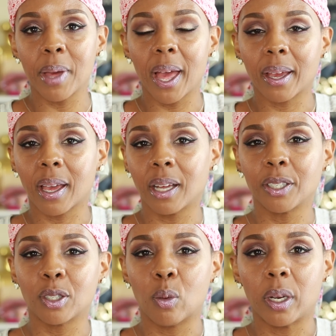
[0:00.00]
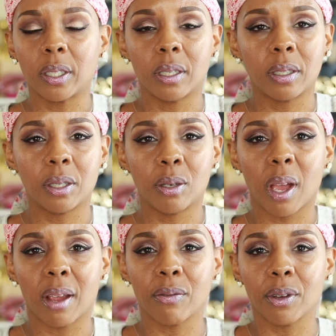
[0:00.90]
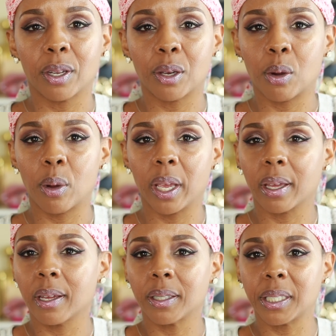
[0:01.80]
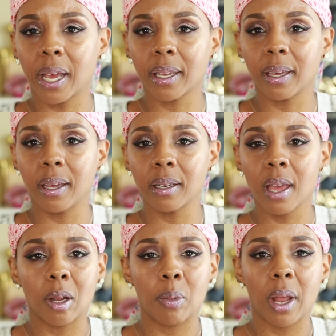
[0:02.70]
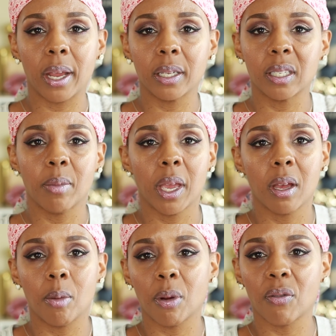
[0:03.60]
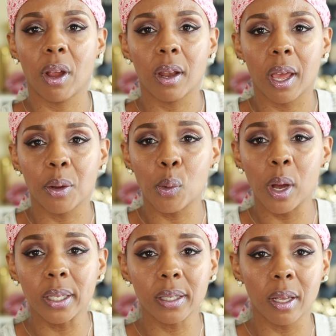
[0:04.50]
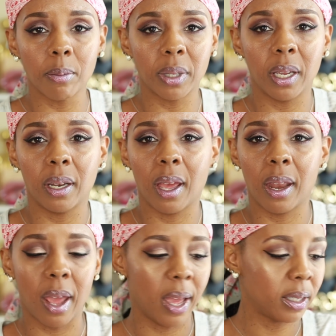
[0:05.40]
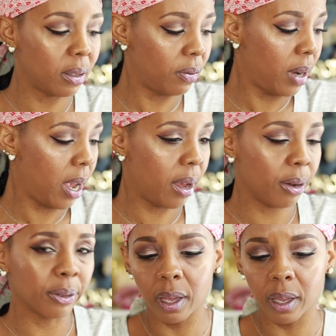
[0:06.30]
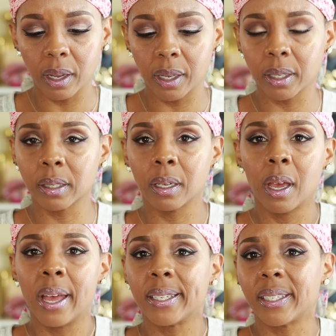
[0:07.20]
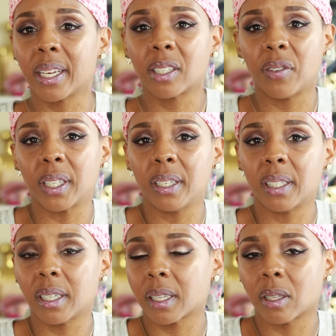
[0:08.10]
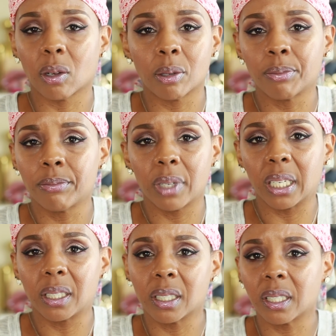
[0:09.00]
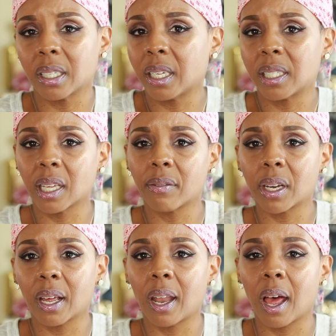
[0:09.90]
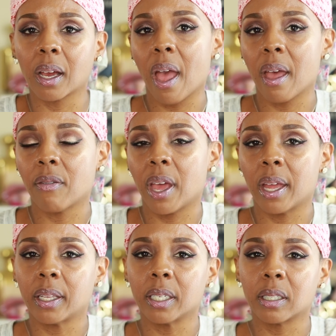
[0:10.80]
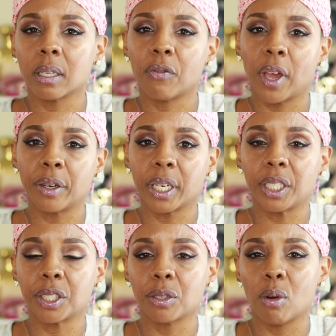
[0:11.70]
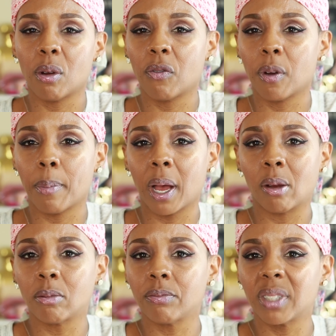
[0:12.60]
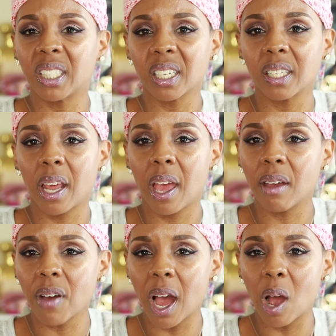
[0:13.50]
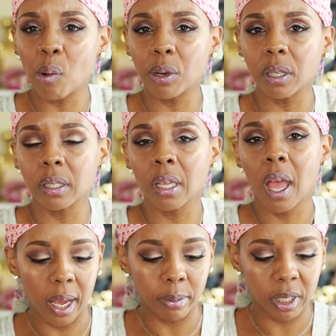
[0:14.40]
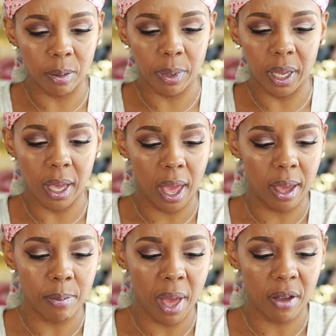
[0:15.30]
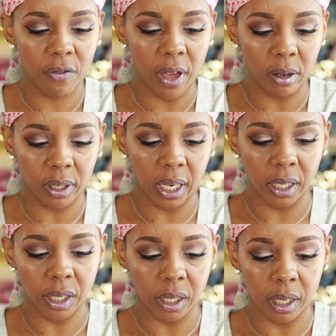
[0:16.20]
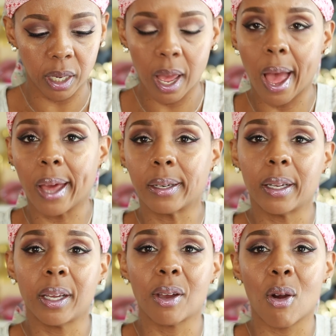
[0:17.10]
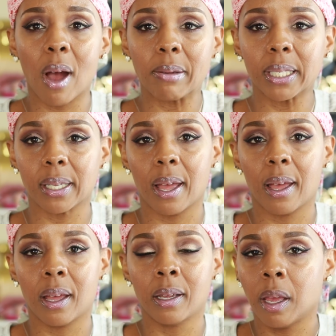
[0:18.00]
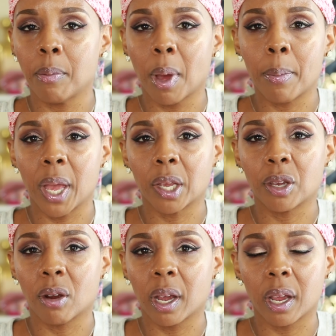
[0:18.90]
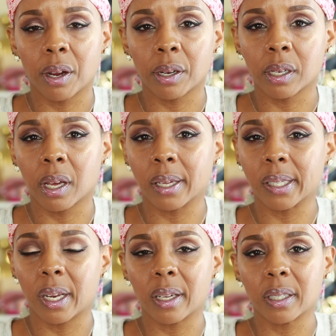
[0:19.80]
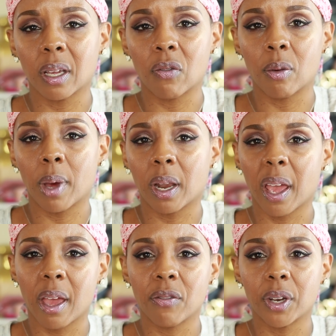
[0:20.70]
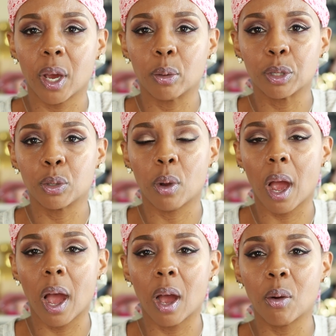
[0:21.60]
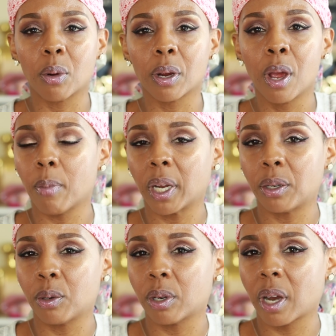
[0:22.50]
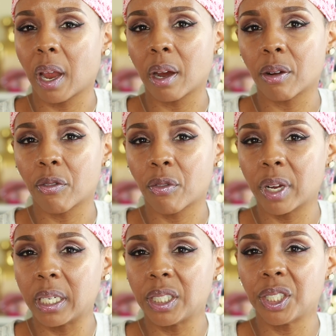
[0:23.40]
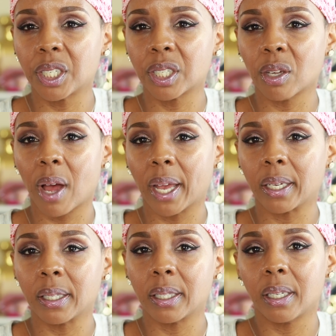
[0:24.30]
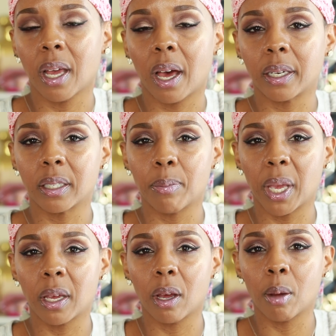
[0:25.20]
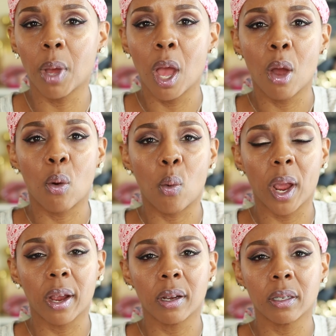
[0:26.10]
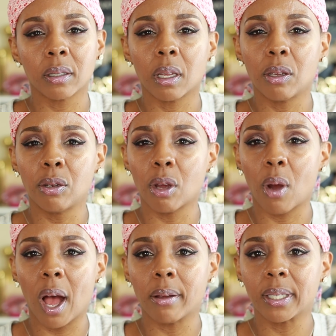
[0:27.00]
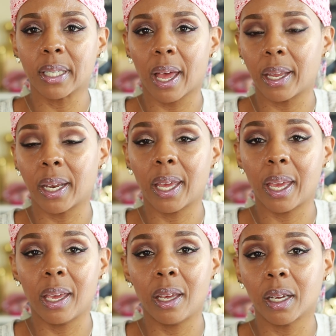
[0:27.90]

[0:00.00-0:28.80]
back. I just wanted to do a really quick check-in. Apply this makeup around like one something, and as of now it is six fifty-six, so let's just say seven o'clock. I have had this foundation on for about six and a half hours. It claims to be a matte foundation. I did go outside in my backyard area. I sat outside for about a half an hour to an hour with my daughter and her friends, just so I can see how this makeup wears, you know, outside in the heat,